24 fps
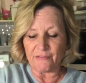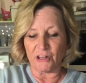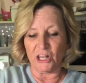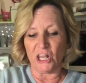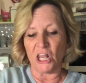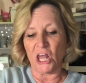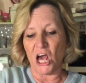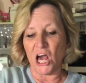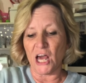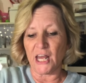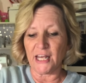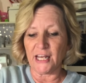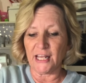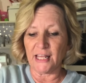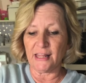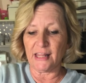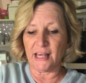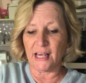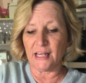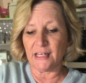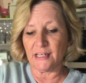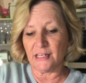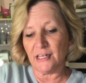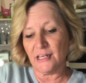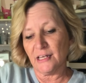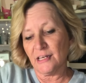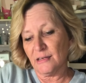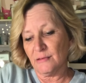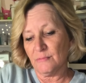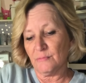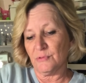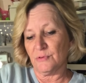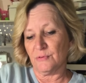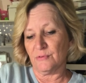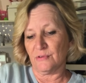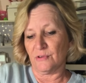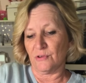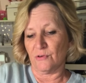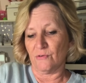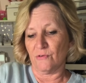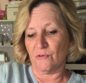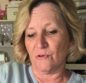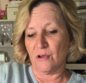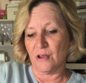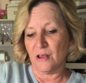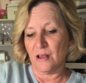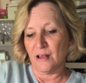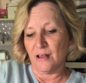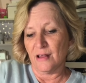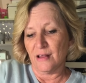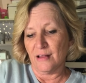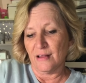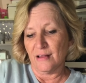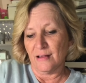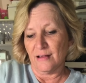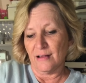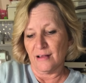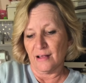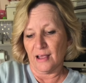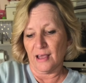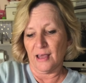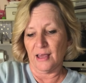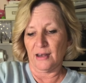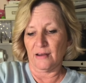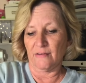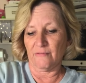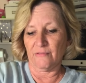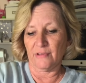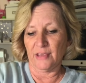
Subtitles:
of a lot in that time, so kind of